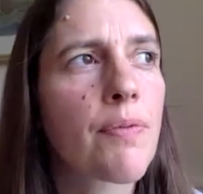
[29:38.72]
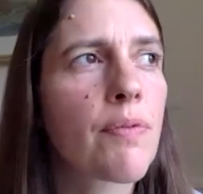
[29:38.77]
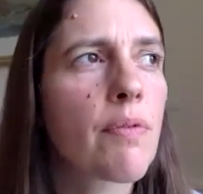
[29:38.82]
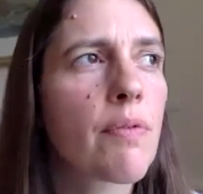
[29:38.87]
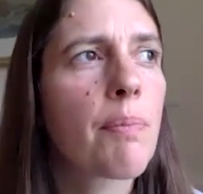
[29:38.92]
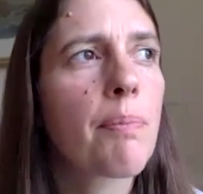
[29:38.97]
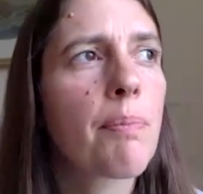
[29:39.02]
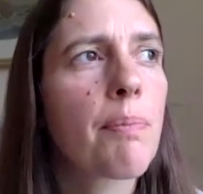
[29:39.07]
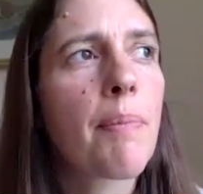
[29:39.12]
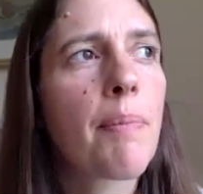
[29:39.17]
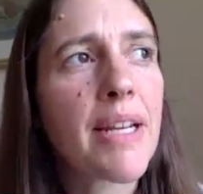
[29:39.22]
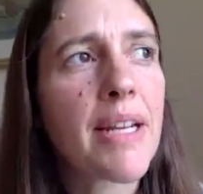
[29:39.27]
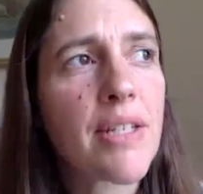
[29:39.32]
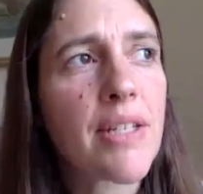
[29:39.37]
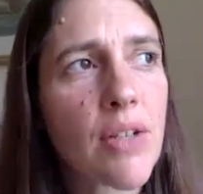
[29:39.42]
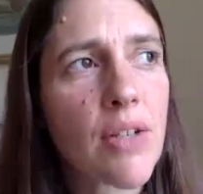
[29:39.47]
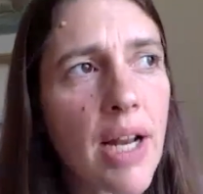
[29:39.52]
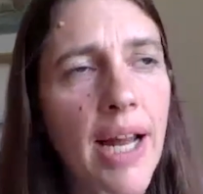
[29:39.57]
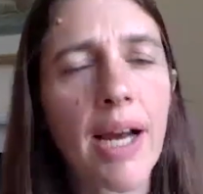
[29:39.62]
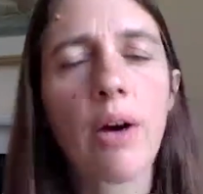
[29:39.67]
mental
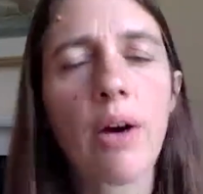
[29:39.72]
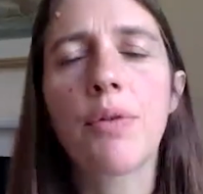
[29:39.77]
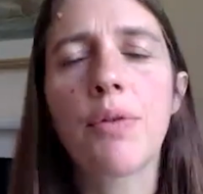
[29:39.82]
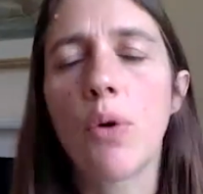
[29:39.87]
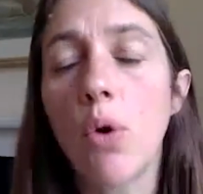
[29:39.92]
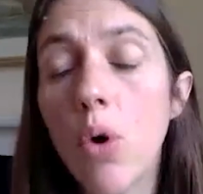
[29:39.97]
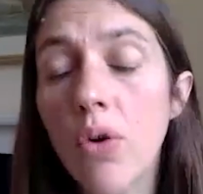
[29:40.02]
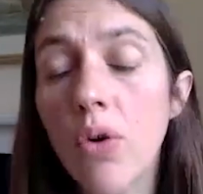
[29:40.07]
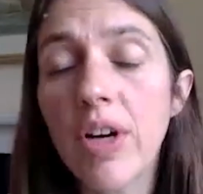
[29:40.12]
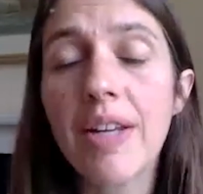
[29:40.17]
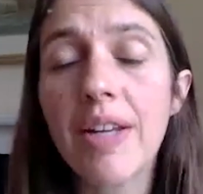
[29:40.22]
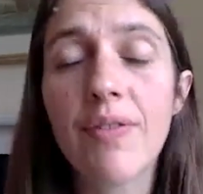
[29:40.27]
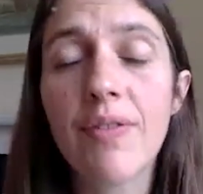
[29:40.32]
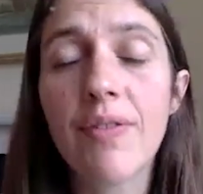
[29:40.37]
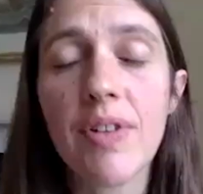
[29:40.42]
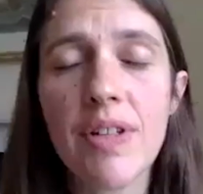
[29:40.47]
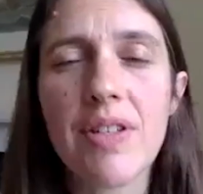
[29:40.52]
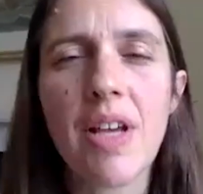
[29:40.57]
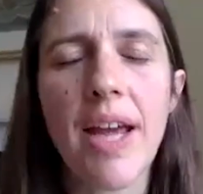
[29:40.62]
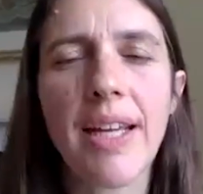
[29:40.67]
health or even
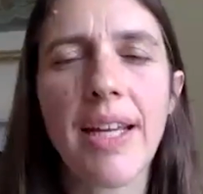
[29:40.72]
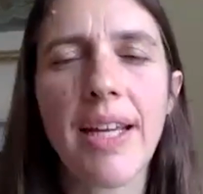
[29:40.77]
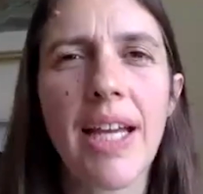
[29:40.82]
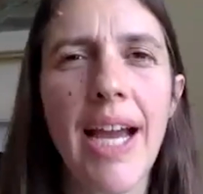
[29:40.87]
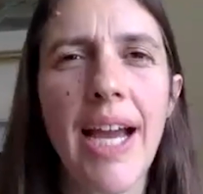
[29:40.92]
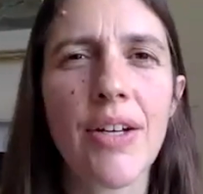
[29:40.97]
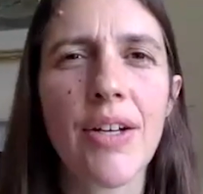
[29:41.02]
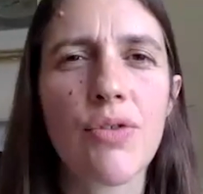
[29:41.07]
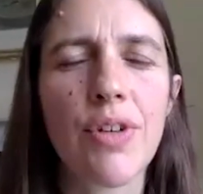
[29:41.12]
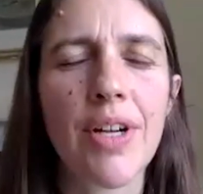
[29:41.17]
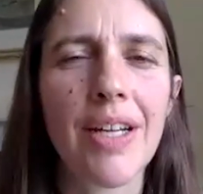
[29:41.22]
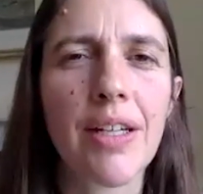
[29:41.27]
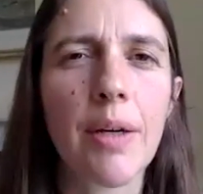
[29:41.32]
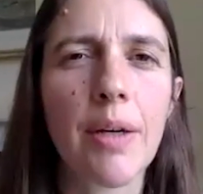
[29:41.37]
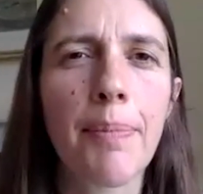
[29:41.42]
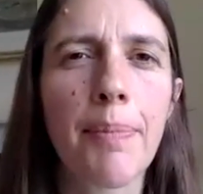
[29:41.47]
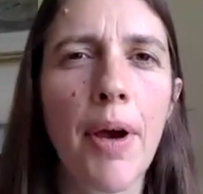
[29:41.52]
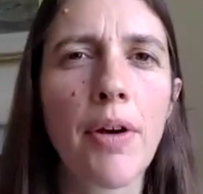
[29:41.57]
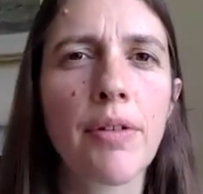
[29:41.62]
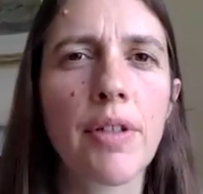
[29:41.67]
psychiatric
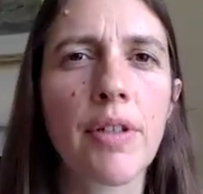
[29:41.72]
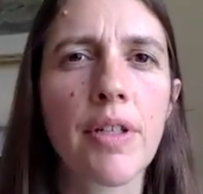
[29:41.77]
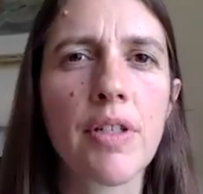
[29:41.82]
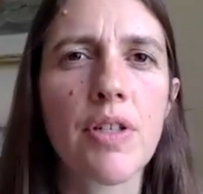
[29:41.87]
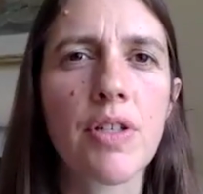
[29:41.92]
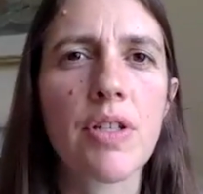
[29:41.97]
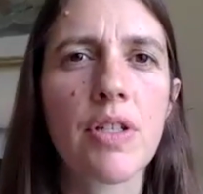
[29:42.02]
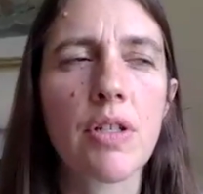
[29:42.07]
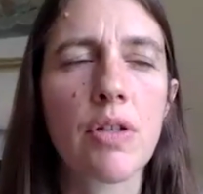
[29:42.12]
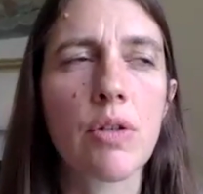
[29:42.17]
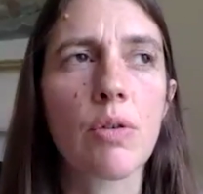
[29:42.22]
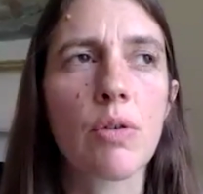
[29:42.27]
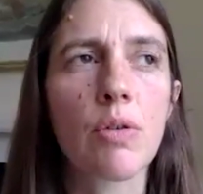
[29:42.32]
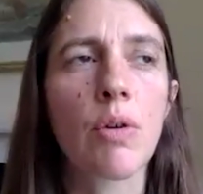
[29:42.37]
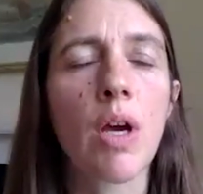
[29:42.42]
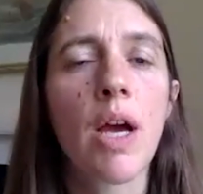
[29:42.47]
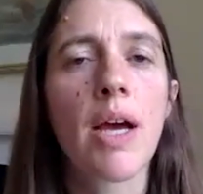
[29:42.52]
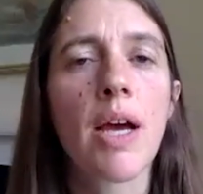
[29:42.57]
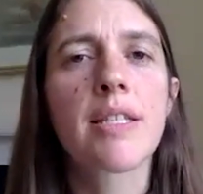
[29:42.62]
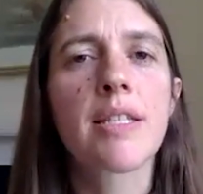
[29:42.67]
components to
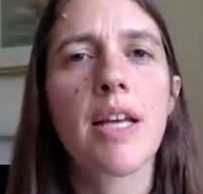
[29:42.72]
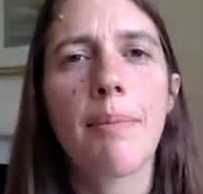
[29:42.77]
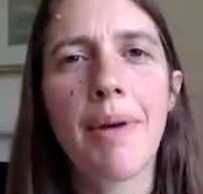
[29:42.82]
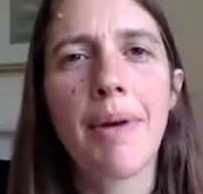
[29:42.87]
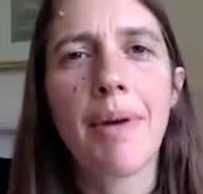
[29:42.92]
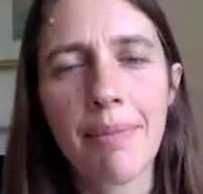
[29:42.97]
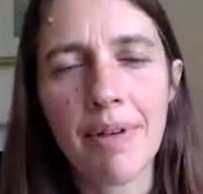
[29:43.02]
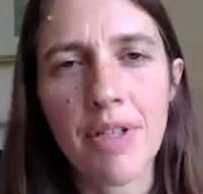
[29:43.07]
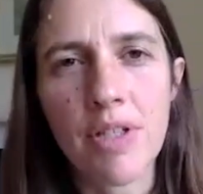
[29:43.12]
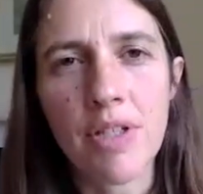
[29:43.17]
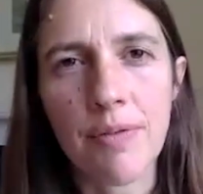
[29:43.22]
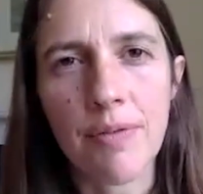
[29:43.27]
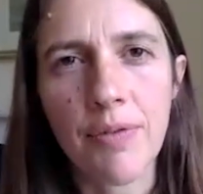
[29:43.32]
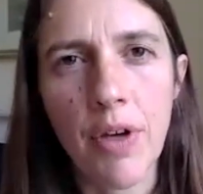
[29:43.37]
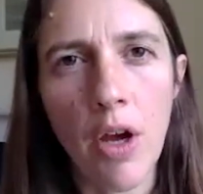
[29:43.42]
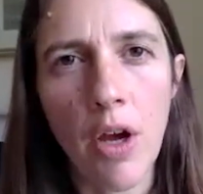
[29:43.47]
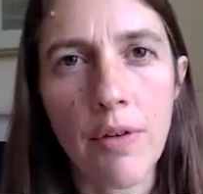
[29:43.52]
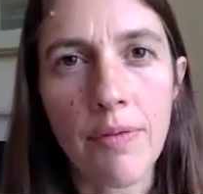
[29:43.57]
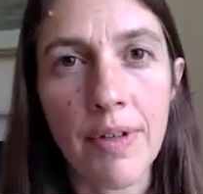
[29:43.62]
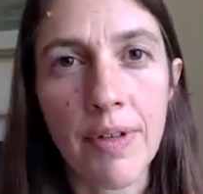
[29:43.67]
some elements of
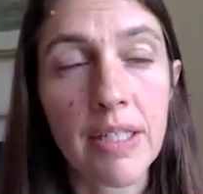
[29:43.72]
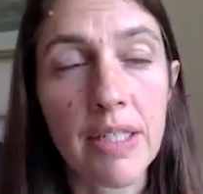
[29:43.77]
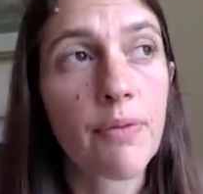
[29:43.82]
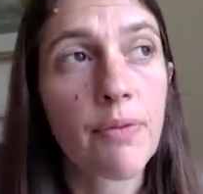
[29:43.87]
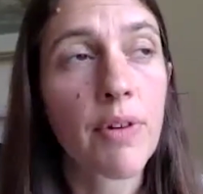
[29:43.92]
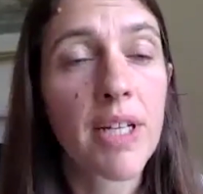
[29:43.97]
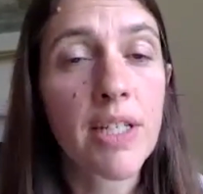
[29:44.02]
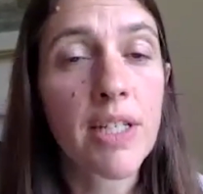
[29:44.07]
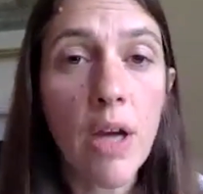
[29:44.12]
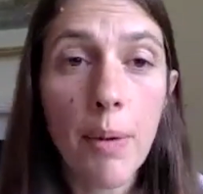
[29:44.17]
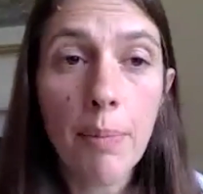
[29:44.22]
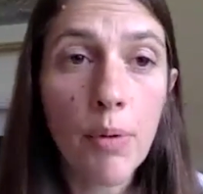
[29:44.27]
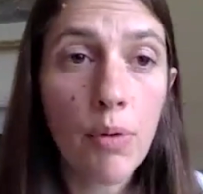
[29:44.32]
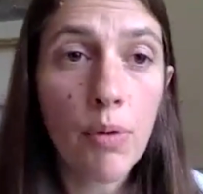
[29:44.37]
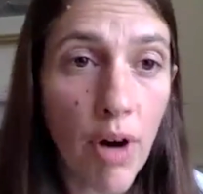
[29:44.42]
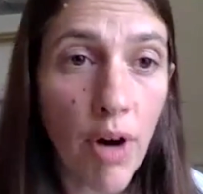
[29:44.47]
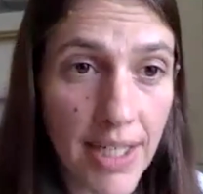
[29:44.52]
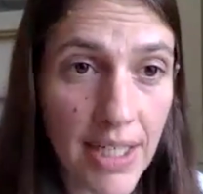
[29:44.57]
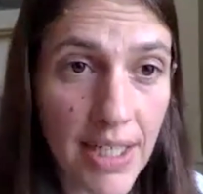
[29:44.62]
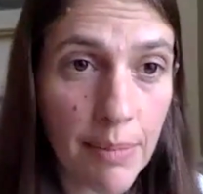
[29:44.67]
COVID. For example,
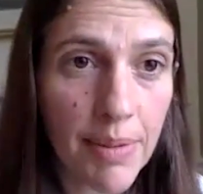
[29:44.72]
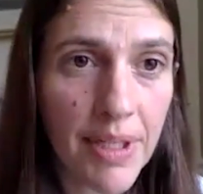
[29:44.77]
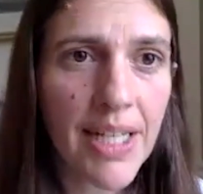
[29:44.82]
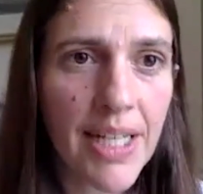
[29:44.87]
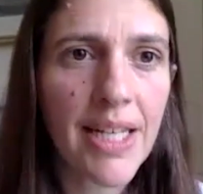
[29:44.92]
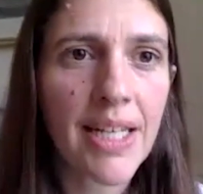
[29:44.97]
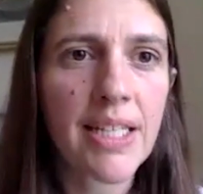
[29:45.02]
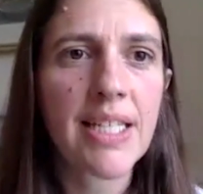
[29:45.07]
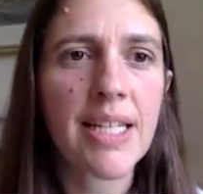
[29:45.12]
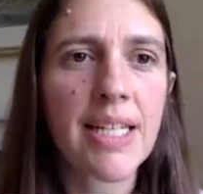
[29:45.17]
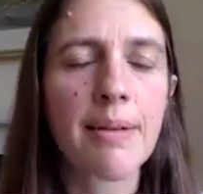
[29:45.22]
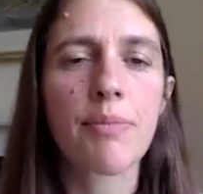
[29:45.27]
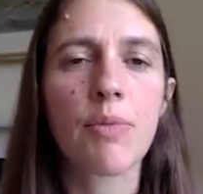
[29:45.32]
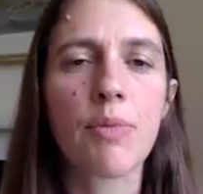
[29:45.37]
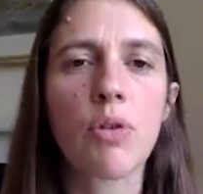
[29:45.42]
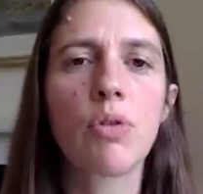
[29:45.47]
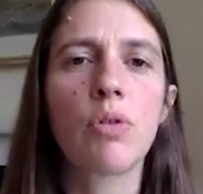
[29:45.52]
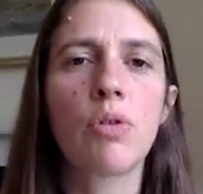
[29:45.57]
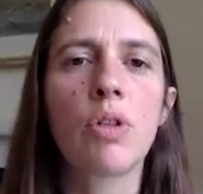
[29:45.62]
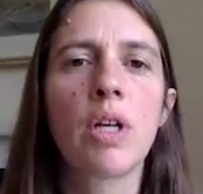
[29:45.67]
right at the beginning, Tim,
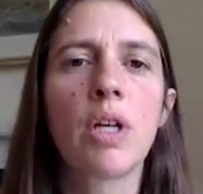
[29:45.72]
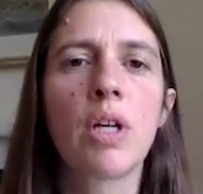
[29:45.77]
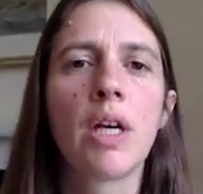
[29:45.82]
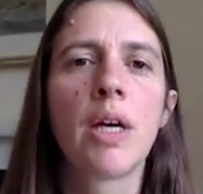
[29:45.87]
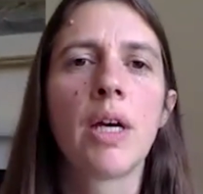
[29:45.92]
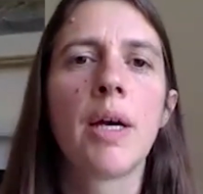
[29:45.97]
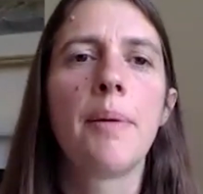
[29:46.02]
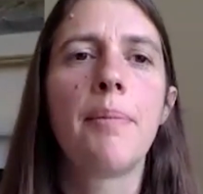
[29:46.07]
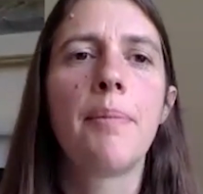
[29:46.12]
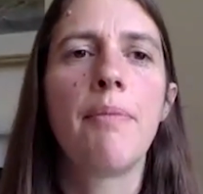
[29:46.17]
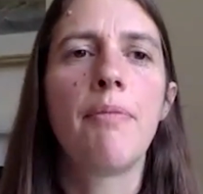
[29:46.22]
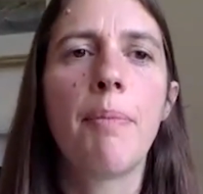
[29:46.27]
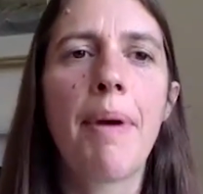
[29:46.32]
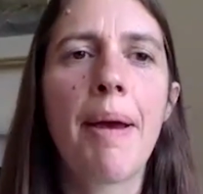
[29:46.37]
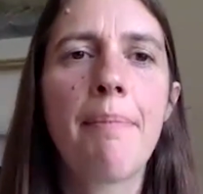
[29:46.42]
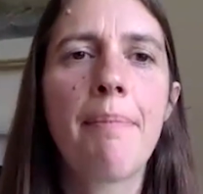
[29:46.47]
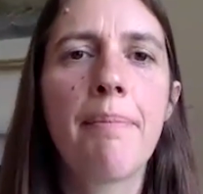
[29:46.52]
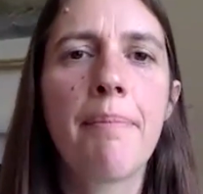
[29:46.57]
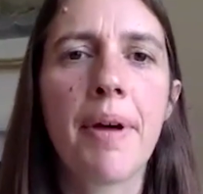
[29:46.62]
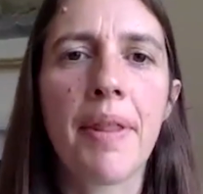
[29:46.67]
you'll
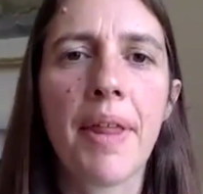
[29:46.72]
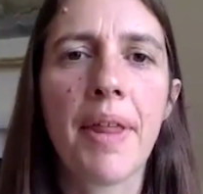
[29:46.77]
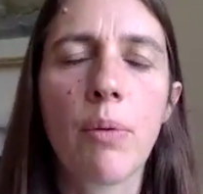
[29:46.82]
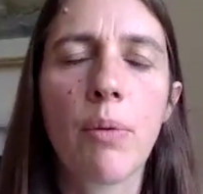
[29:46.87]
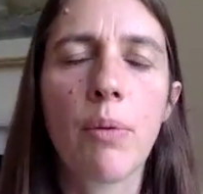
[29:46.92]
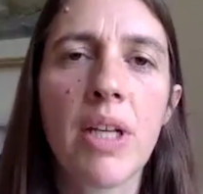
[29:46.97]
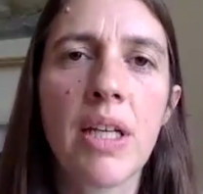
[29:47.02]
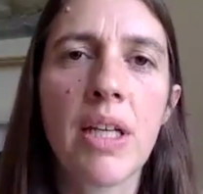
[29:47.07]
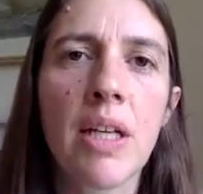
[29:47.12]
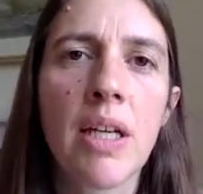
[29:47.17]
remember that we